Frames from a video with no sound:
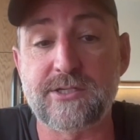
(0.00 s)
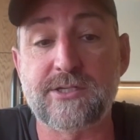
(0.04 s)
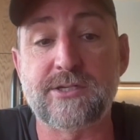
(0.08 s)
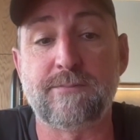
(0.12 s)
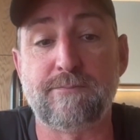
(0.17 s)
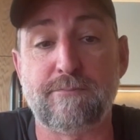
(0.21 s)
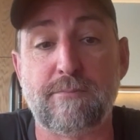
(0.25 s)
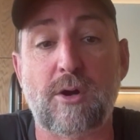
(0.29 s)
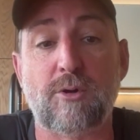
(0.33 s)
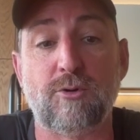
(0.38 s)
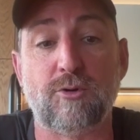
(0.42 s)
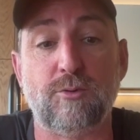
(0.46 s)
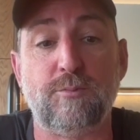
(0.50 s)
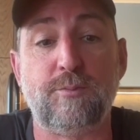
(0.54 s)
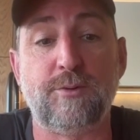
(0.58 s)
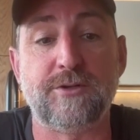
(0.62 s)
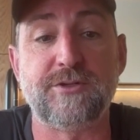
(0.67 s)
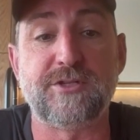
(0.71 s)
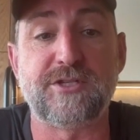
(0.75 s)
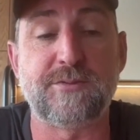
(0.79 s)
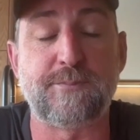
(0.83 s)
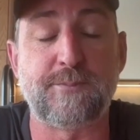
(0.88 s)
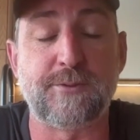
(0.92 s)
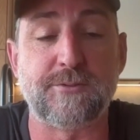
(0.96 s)
moral
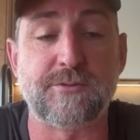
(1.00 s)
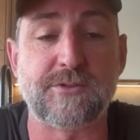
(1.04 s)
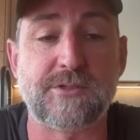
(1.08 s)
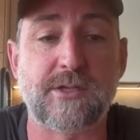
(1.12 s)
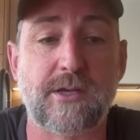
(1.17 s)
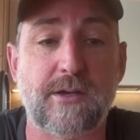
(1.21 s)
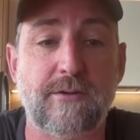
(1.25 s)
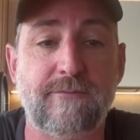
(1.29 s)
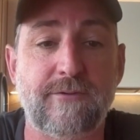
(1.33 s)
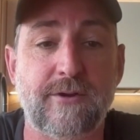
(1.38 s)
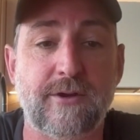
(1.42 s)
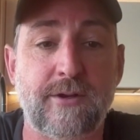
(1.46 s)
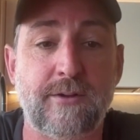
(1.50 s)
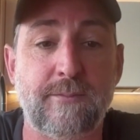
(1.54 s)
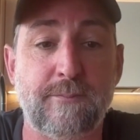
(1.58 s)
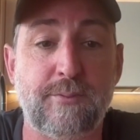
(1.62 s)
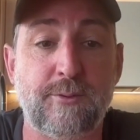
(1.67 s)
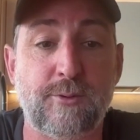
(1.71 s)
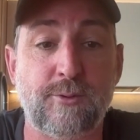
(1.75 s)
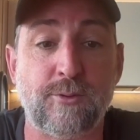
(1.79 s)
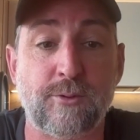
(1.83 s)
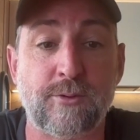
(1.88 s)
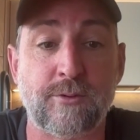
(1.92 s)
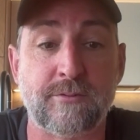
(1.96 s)
principles that are very
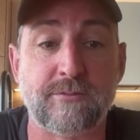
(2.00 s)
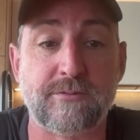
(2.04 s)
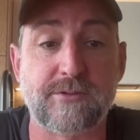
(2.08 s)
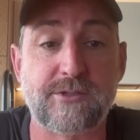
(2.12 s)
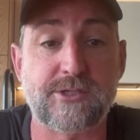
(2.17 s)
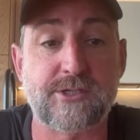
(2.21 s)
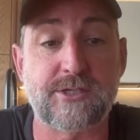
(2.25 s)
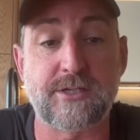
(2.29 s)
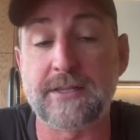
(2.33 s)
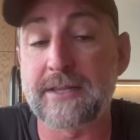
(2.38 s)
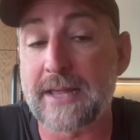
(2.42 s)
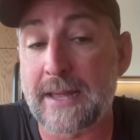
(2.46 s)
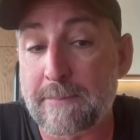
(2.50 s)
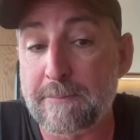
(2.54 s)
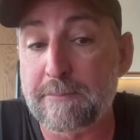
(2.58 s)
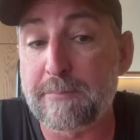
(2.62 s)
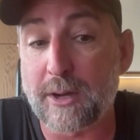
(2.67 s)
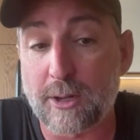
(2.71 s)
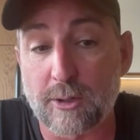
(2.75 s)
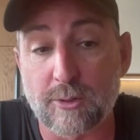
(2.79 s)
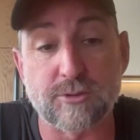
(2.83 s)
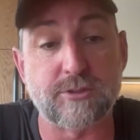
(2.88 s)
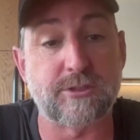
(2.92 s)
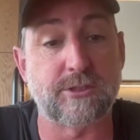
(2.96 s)
important to them, but
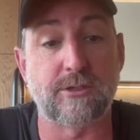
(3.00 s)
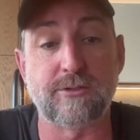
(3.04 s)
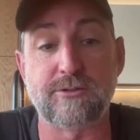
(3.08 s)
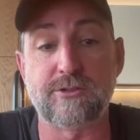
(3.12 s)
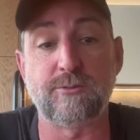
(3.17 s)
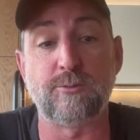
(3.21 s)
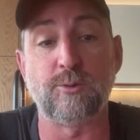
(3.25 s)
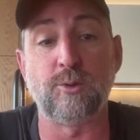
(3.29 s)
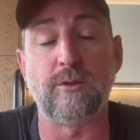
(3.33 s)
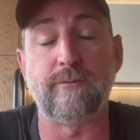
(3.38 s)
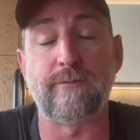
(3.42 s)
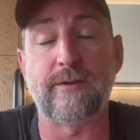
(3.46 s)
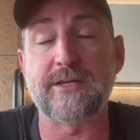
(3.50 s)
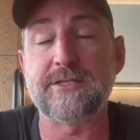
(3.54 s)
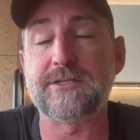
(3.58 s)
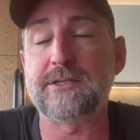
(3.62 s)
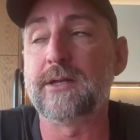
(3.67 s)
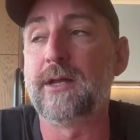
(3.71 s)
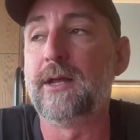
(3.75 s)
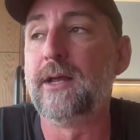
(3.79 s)
also to all of us.